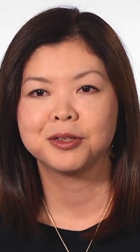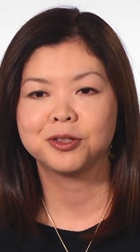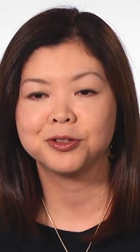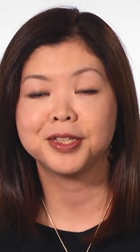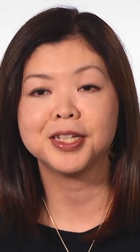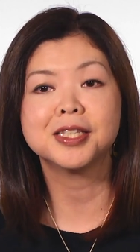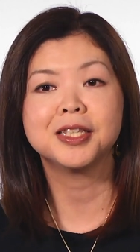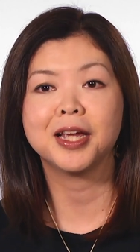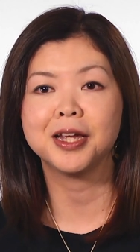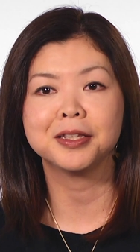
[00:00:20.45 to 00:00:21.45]
to this
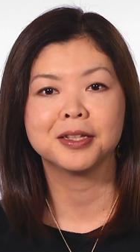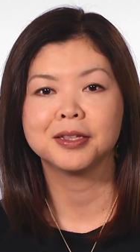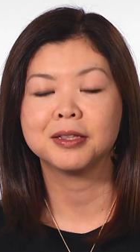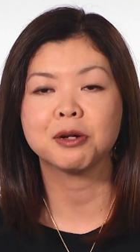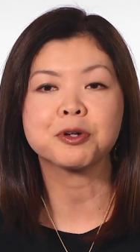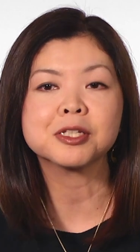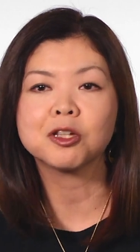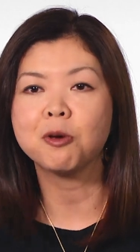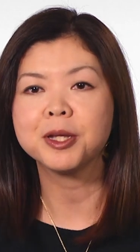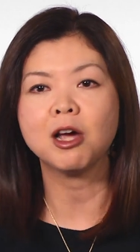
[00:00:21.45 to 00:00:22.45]
date, there were
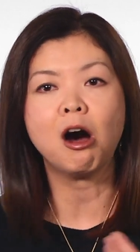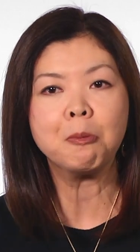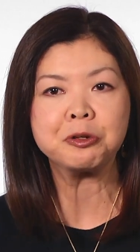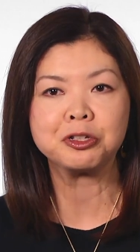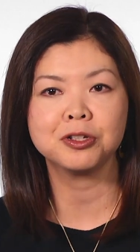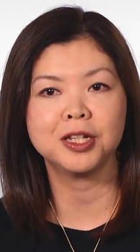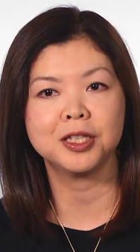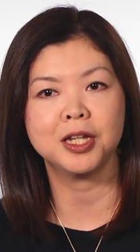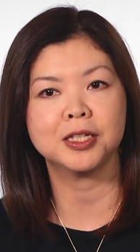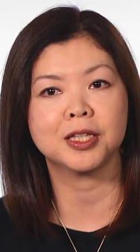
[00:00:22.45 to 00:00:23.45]
so many
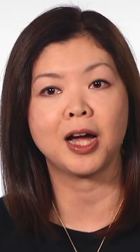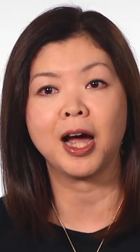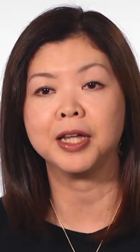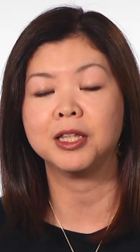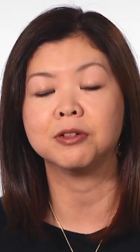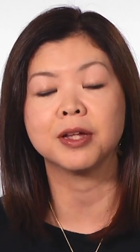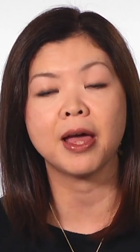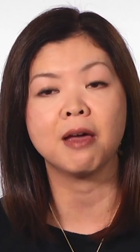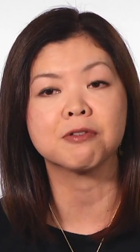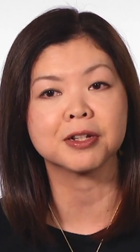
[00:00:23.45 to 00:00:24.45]
opportunities that I didn't
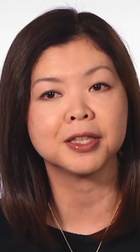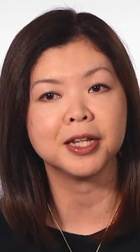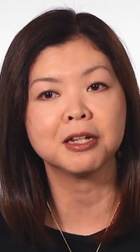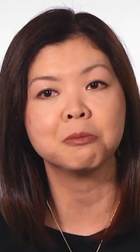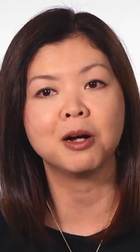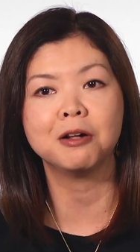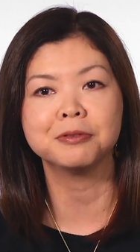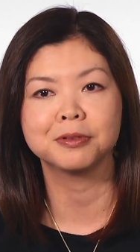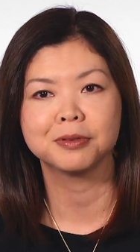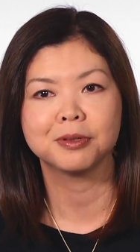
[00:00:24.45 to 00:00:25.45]
ever think
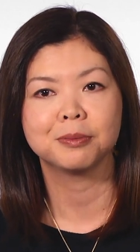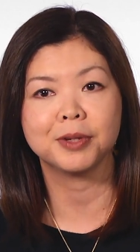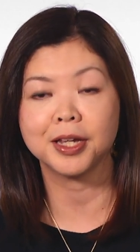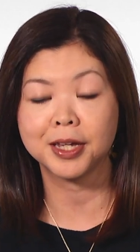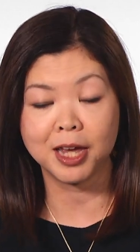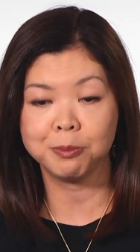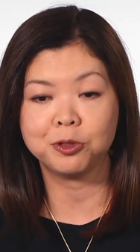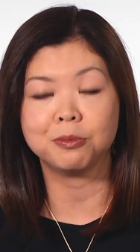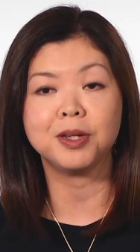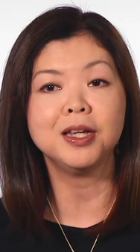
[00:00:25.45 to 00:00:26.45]
about, but it came
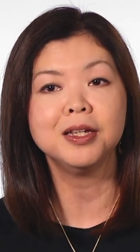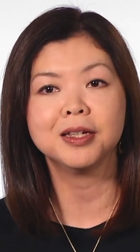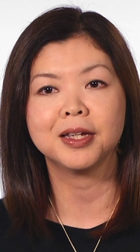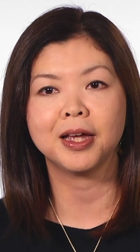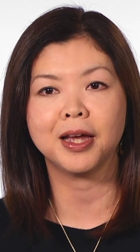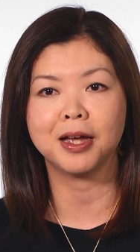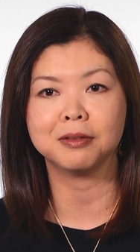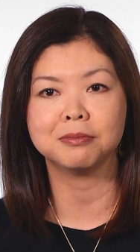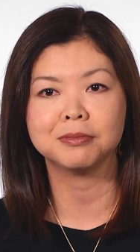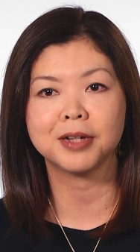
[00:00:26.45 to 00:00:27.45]
to me
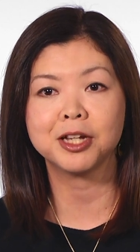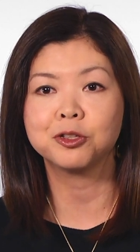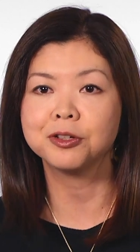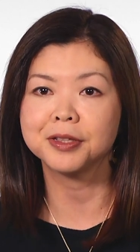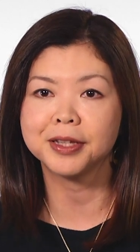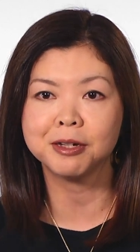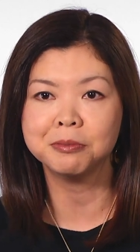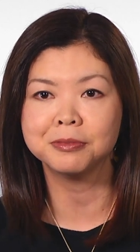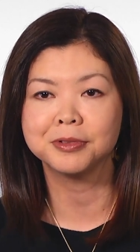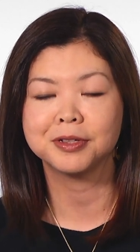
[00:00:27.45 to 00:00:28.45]
and I took them
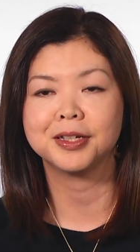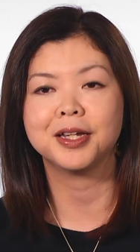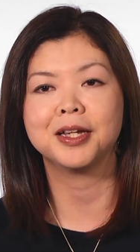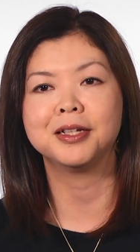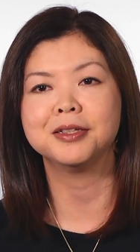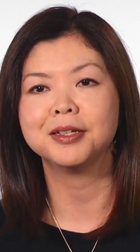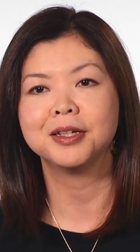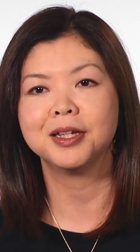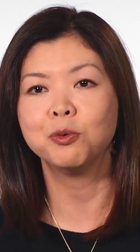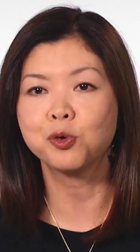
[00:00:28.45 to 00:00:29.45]
and
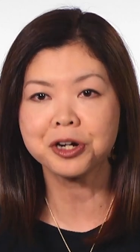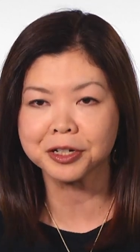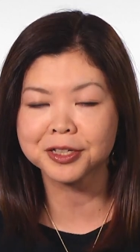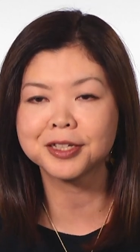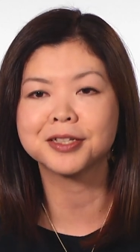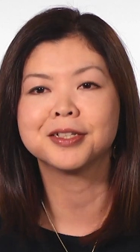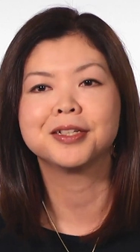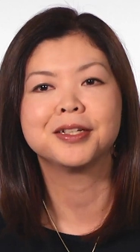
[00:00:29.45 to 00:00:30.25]
it worked.